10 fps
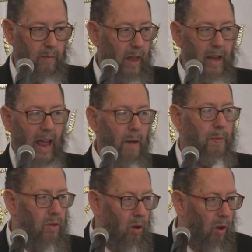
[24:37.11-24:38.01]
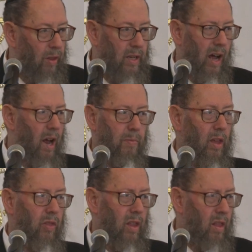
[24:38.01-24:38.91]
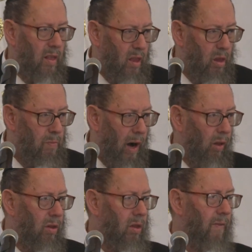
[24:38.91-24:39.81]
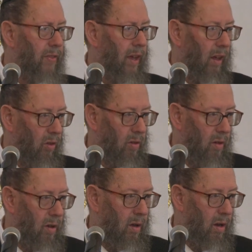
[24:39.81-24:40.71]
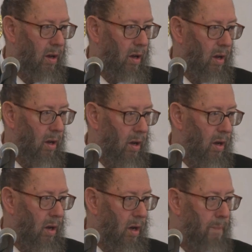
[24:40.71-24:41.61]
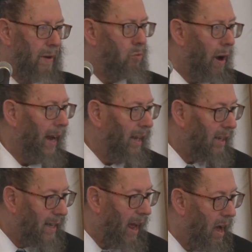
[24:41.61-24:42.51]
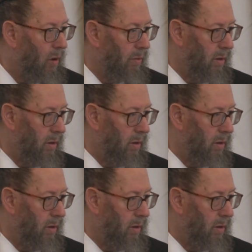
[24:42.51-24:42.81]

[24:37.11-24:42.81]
And it happens all the times, in the smallest of things. But write it down.